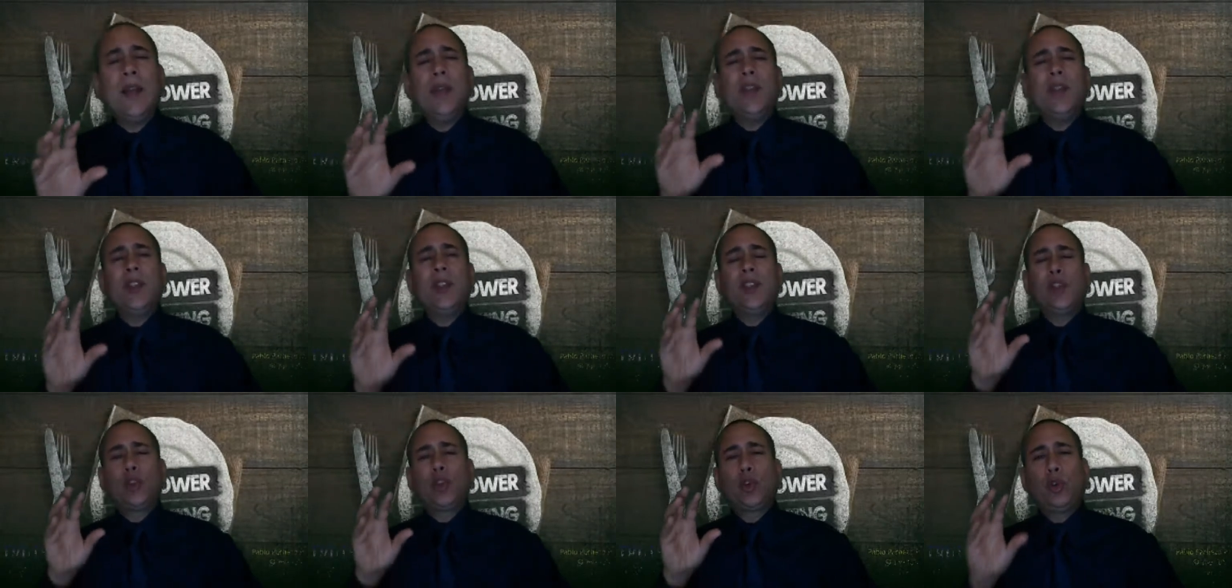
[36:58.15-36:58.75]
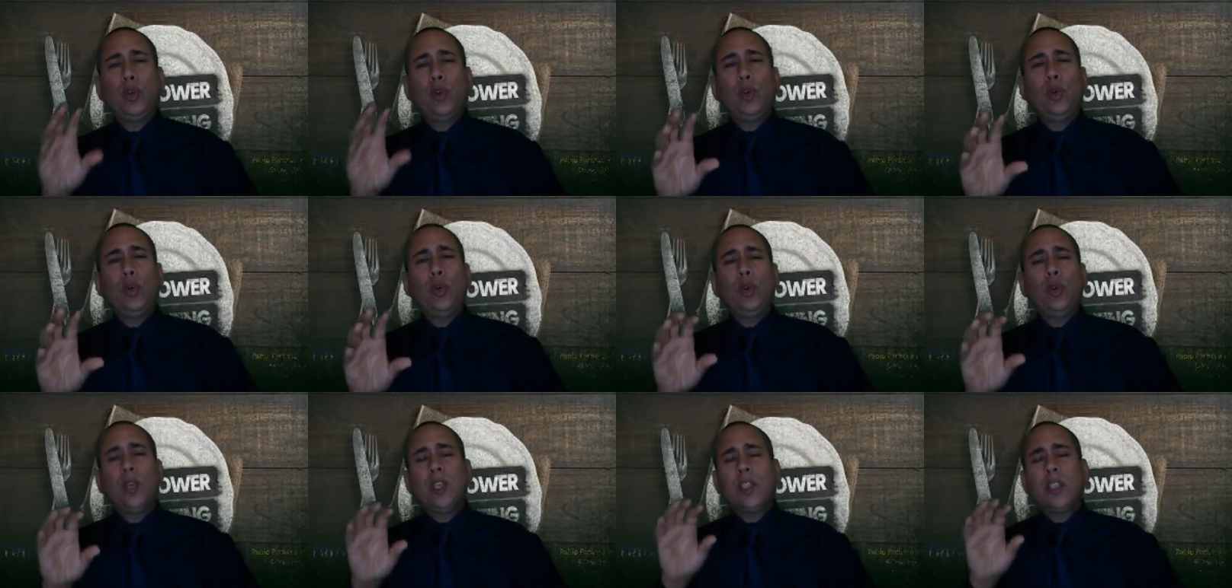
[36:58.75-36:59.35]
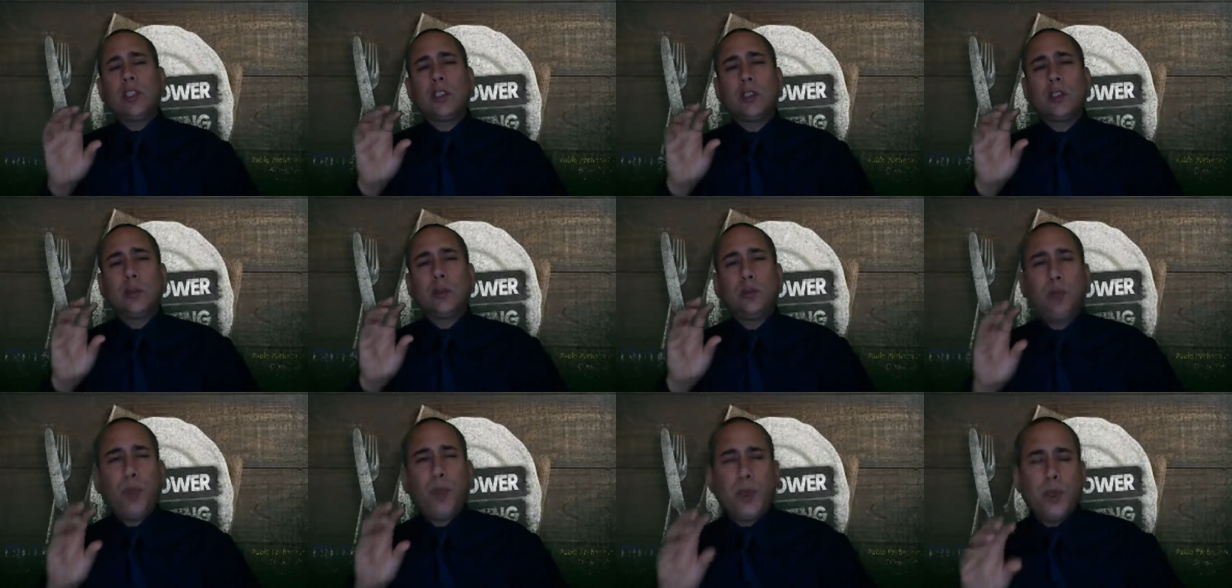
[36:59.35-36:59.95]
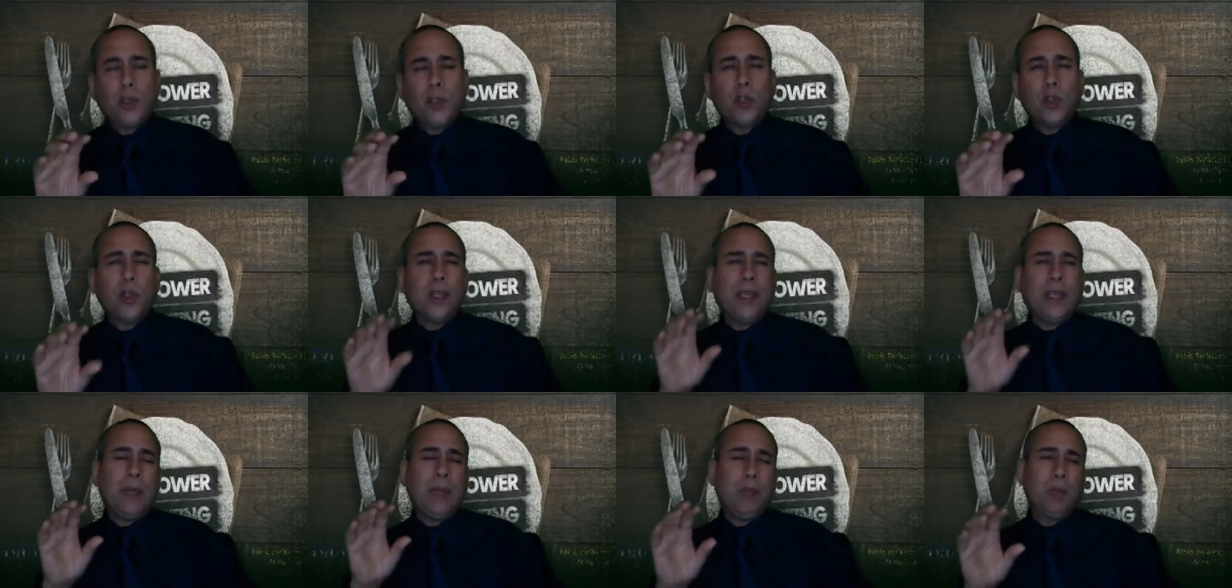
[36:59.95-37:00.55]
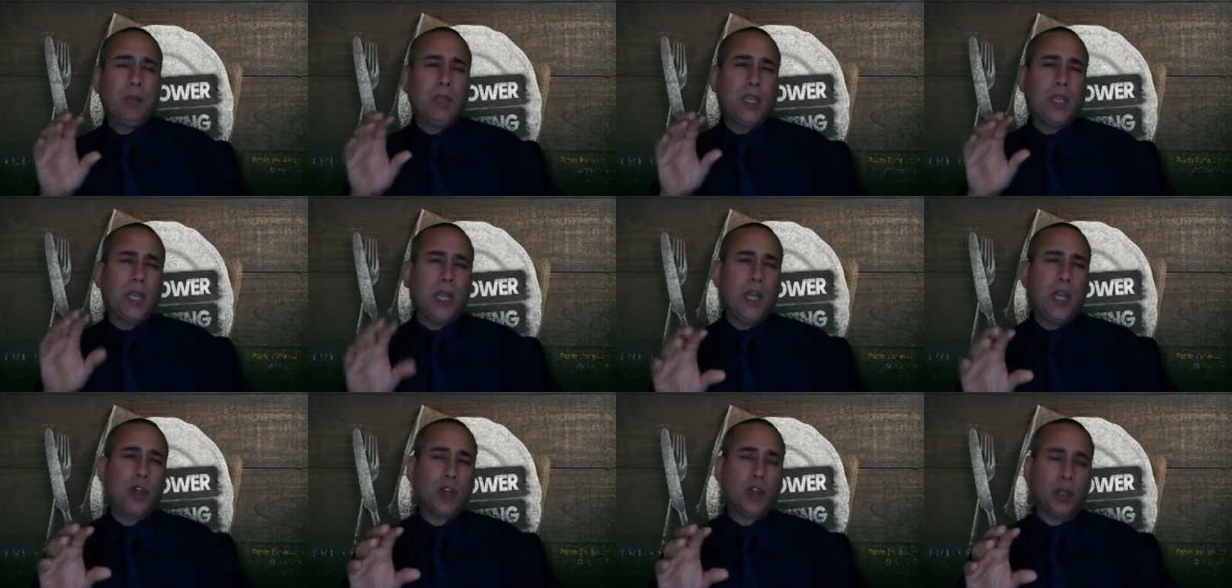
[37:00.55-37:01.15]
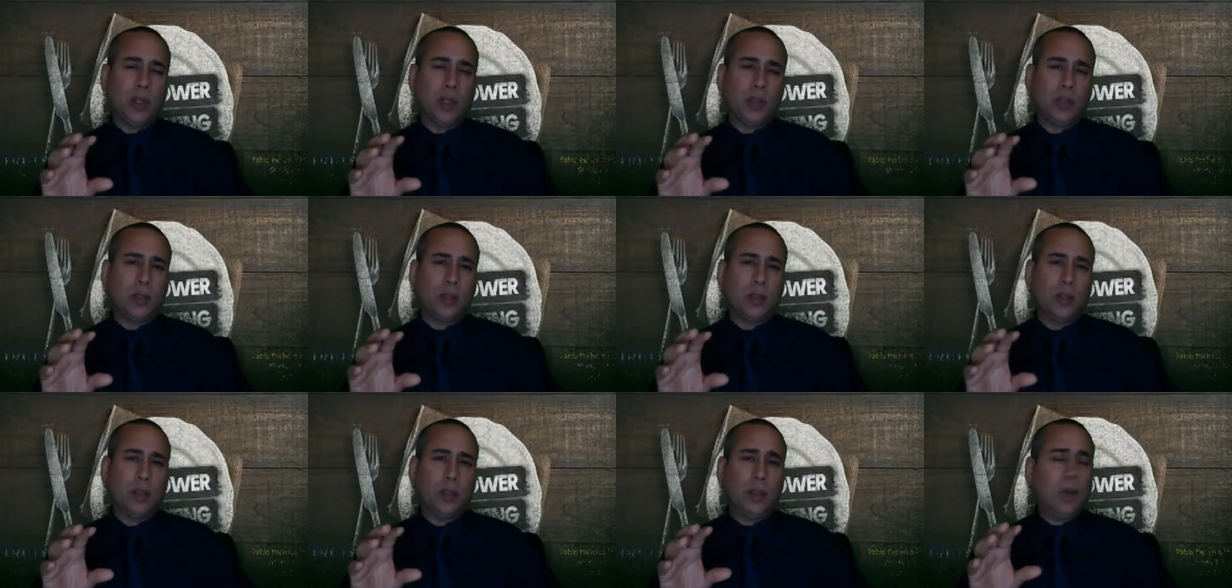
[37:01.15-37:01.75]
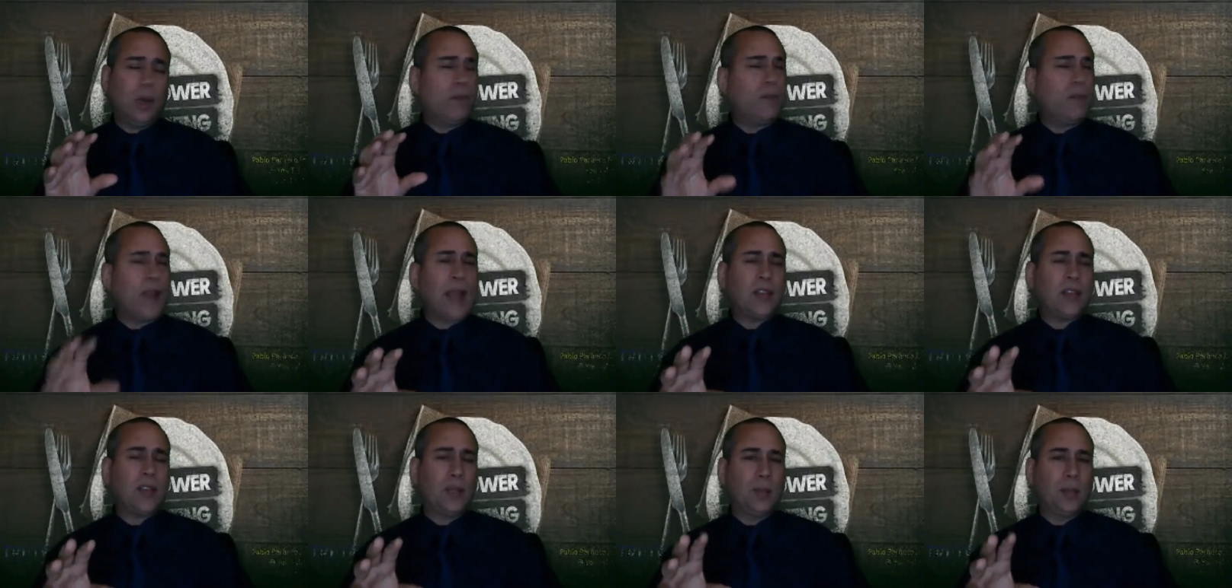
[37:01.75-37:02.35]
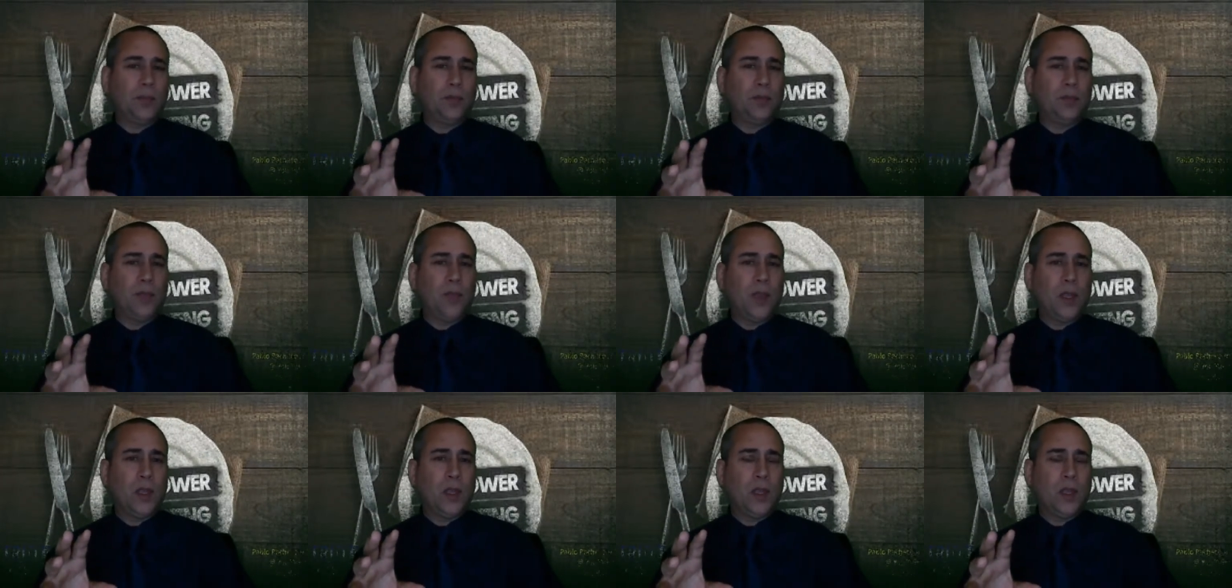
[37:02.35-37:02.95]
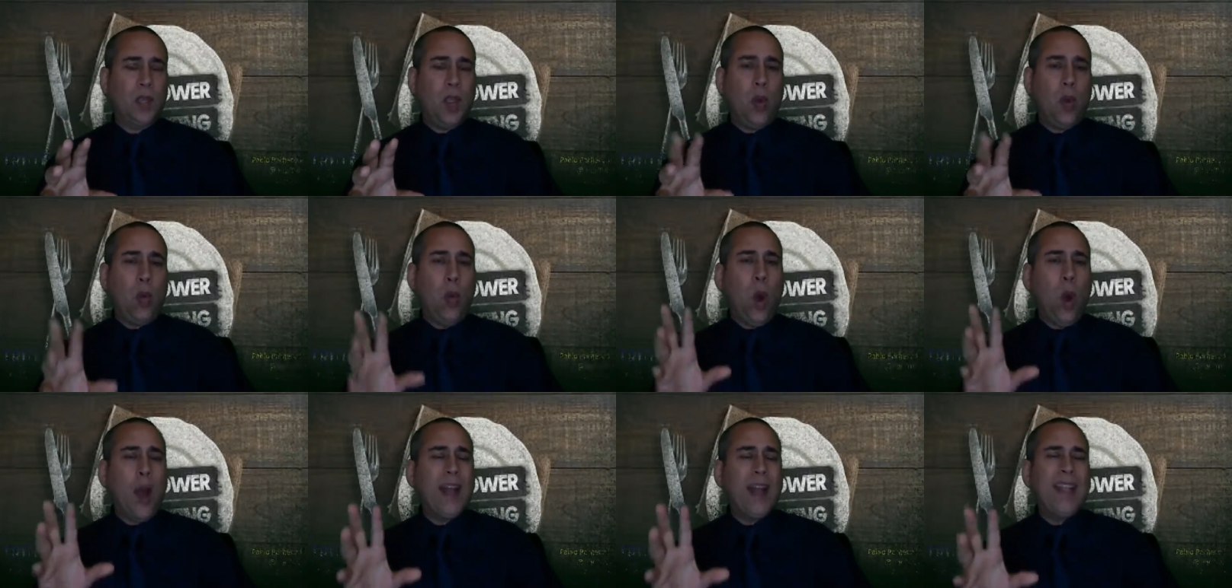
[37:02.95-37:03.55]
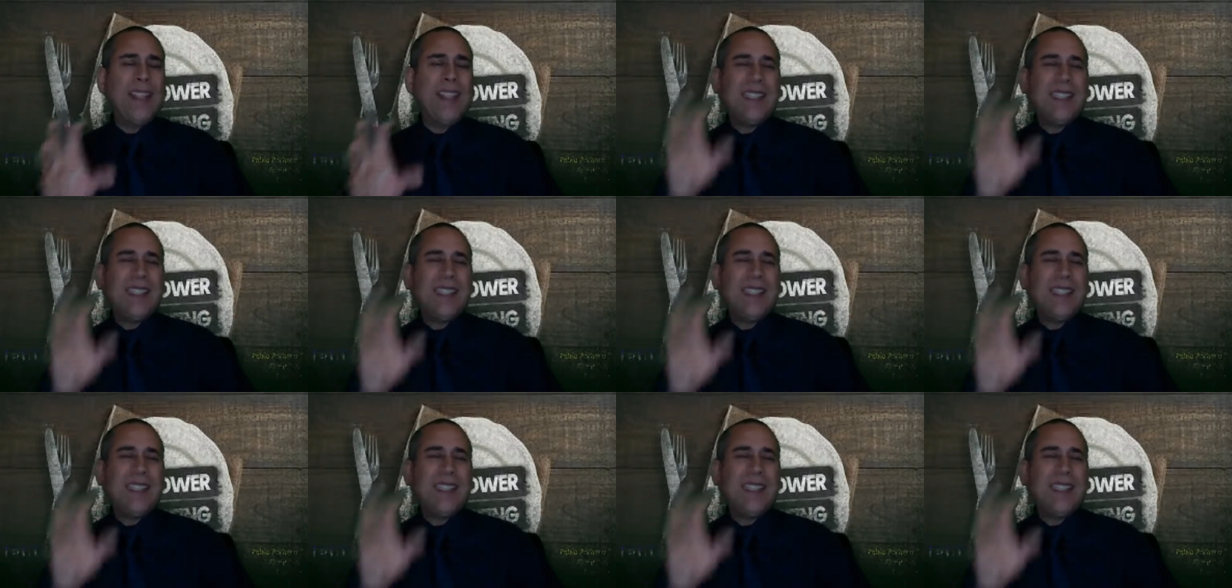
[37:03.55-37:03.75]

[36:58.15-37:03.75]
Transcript: the true spiritual implications of fasting. What is